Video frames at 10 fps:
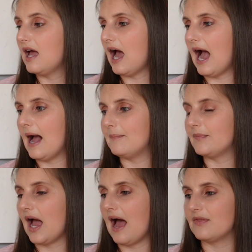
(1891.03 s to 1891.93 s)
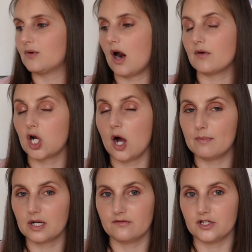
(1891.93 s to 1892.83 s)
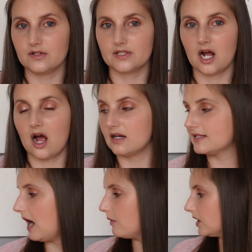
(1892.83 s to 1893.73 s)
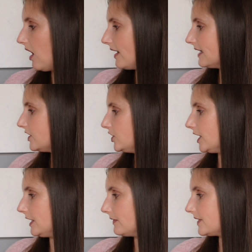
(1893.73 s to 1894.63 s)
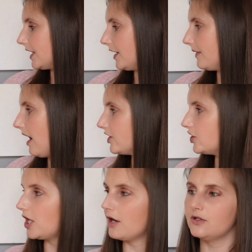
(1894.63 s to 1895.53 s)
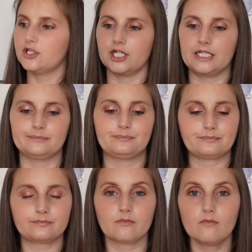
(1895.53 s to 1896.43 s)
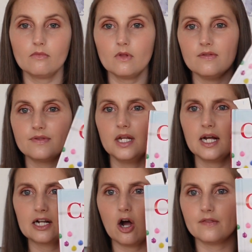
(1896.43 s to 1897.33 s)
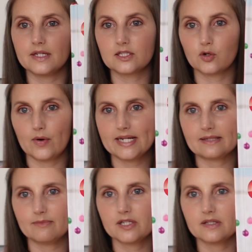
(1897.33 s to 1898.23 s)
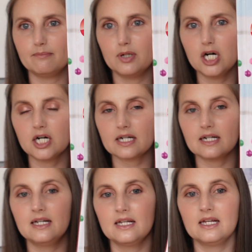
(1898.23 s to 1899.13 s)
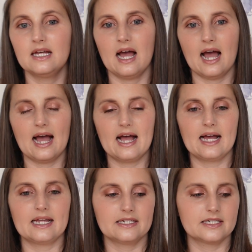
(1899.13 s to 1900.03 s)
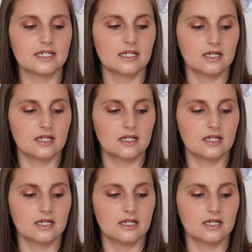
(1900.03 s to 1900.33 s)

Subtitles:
and there are a couple of new starts I would like to do. So I showed you that I got this Christmas book, and